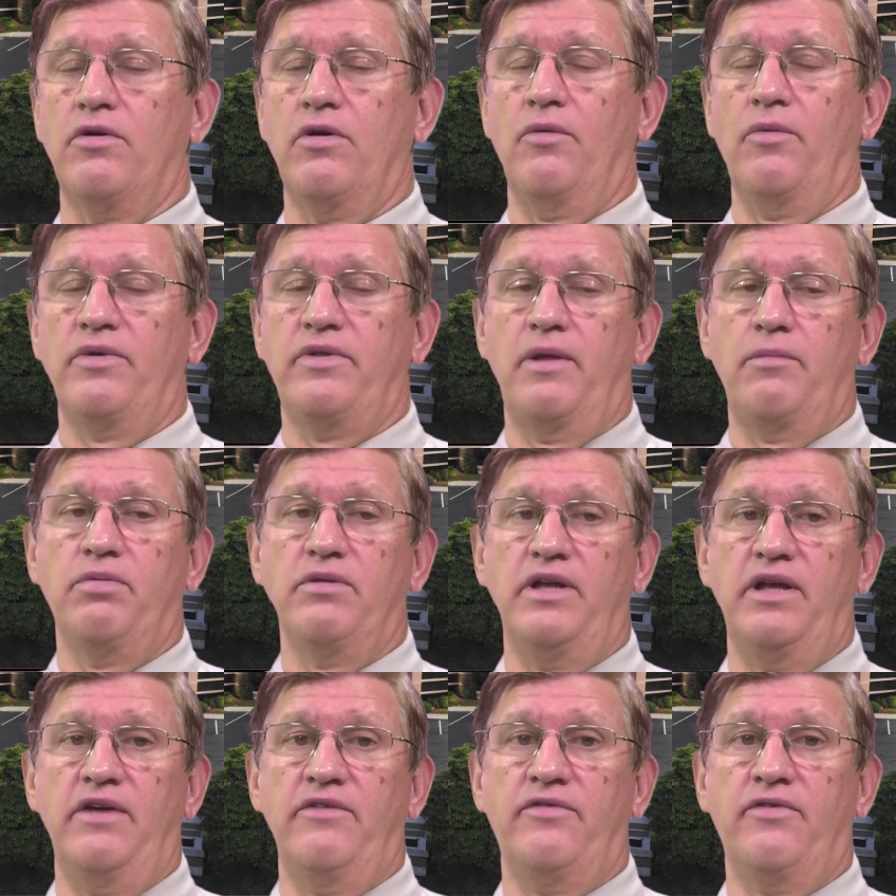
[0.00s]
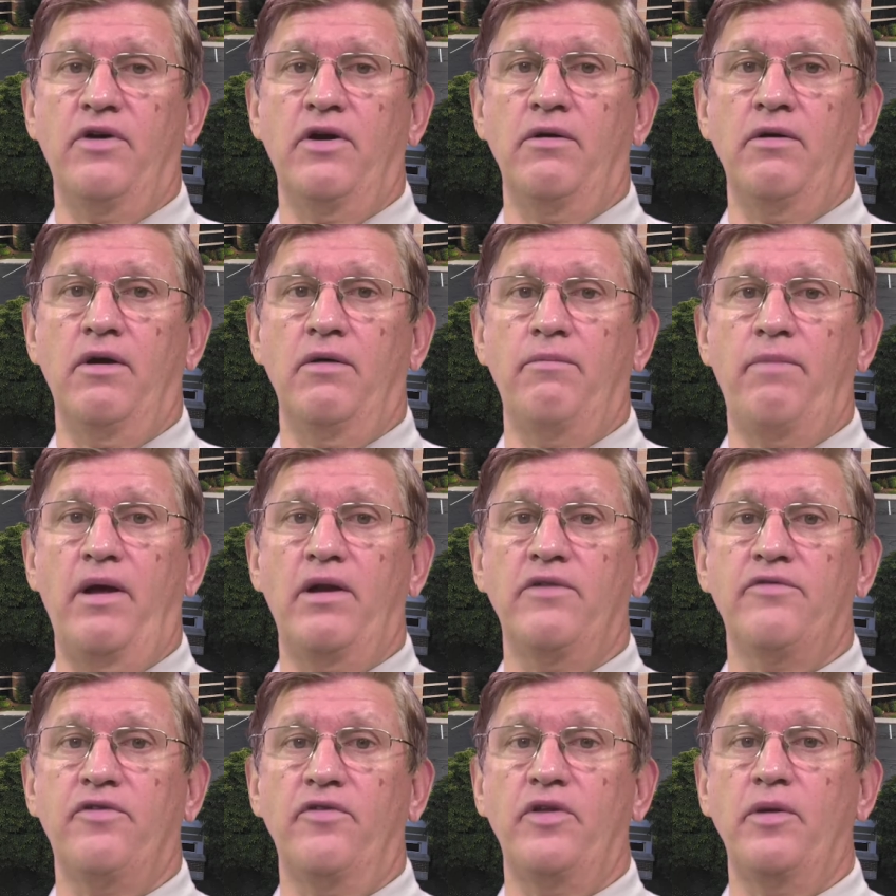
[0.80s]
what they believe are
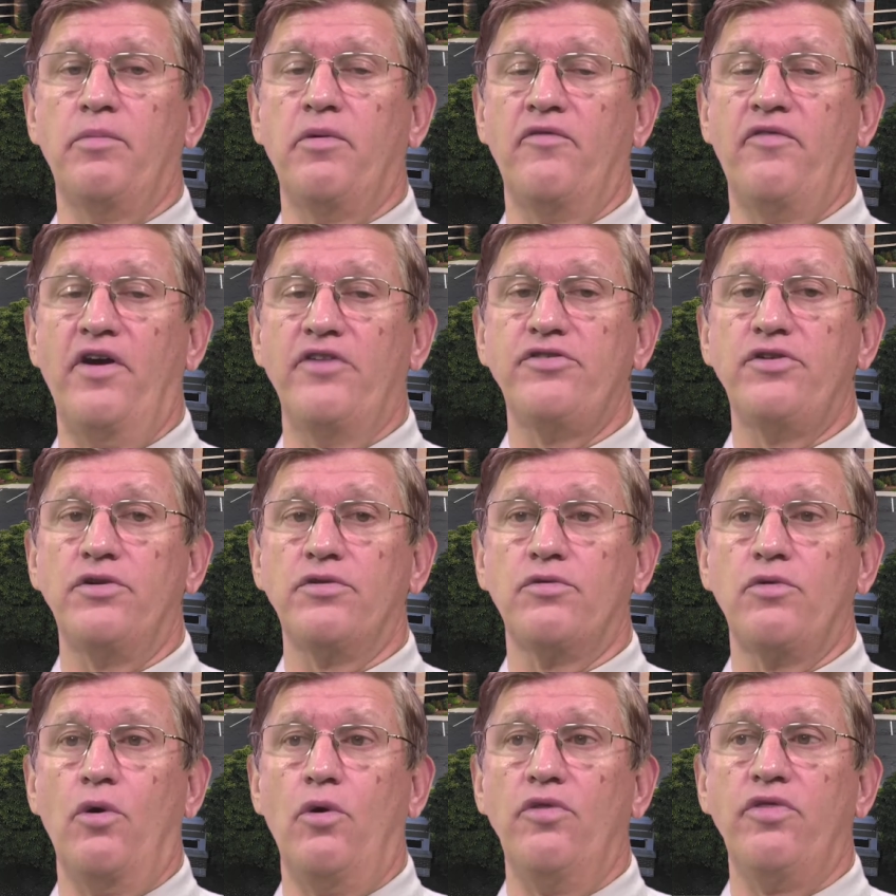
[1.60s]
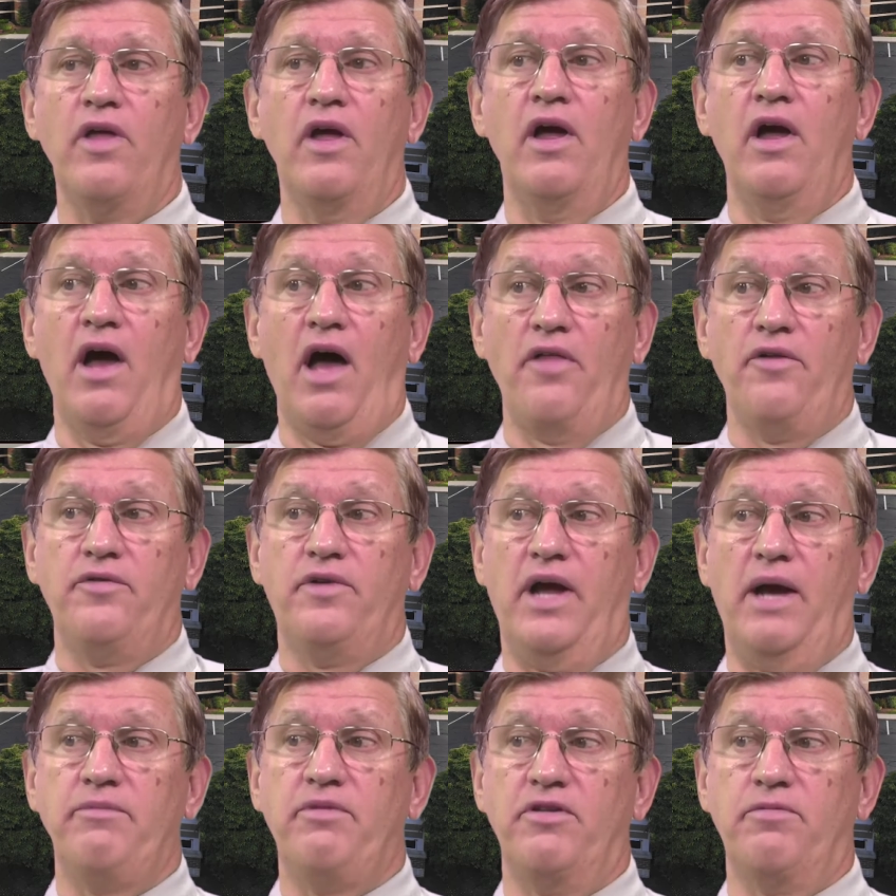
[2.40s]
better for their professional growth. Other
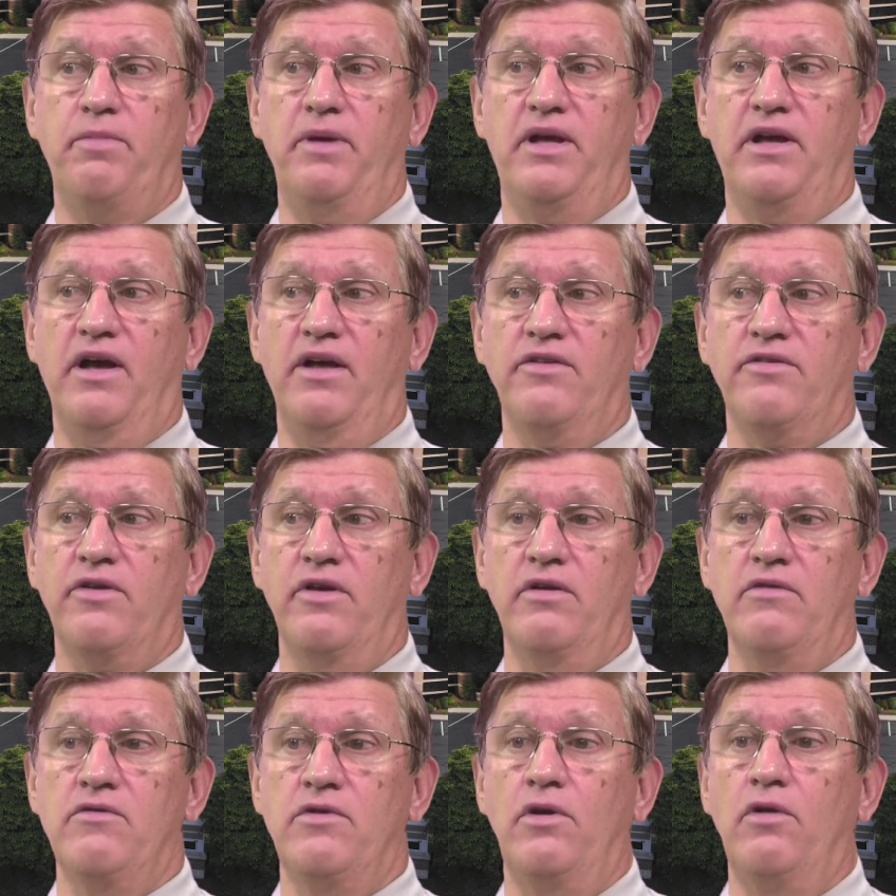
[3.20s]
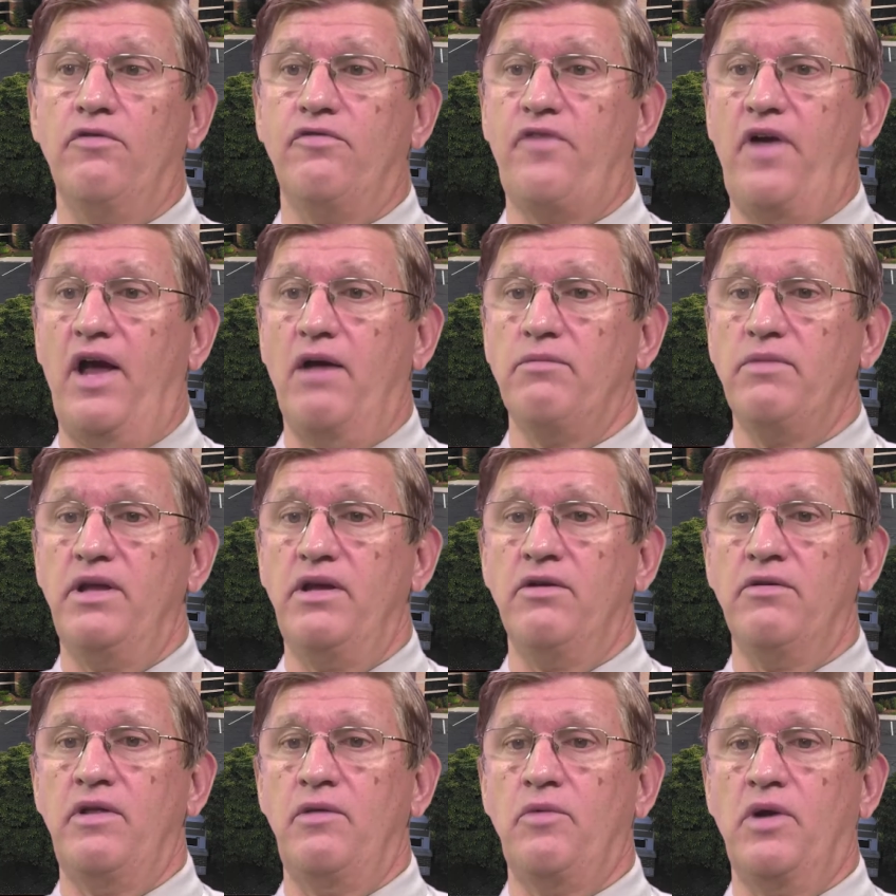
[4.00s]
times it's because,
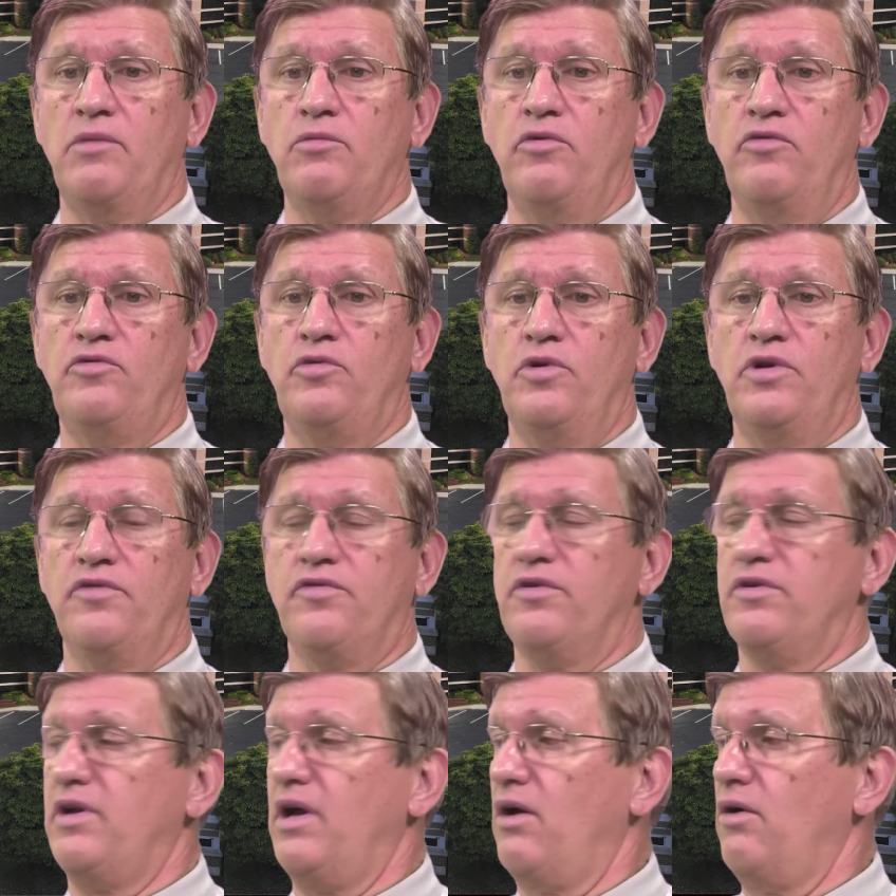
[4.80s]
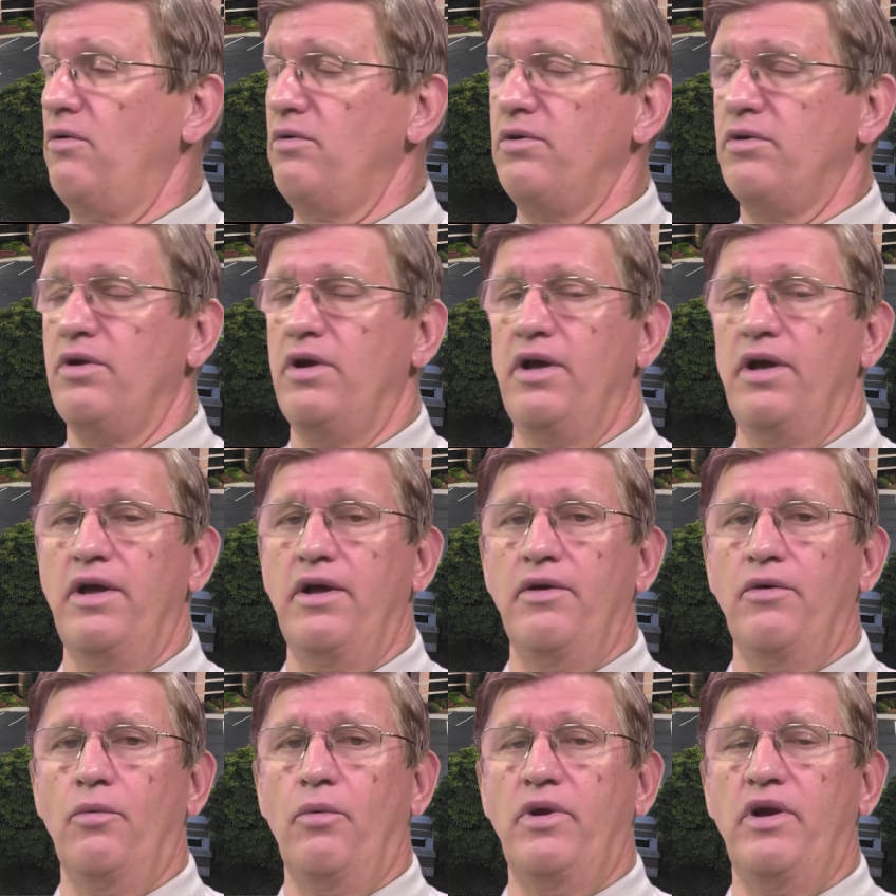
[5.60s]
family, or they want to move to a different town or
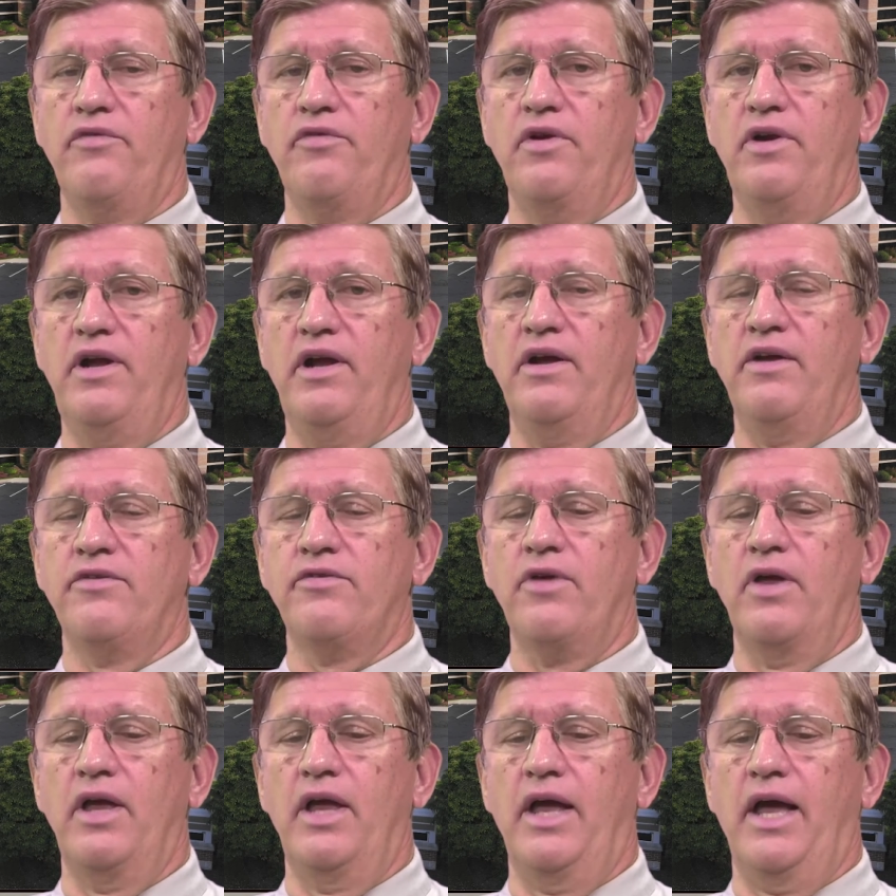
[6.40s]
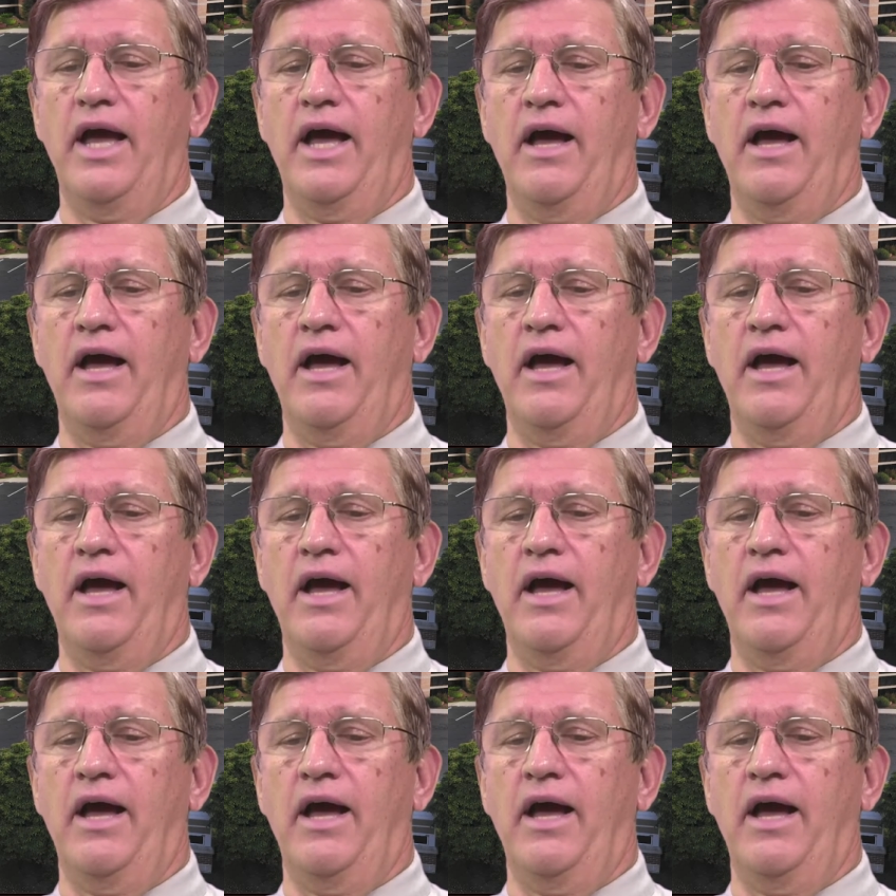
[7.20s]
whatever it is.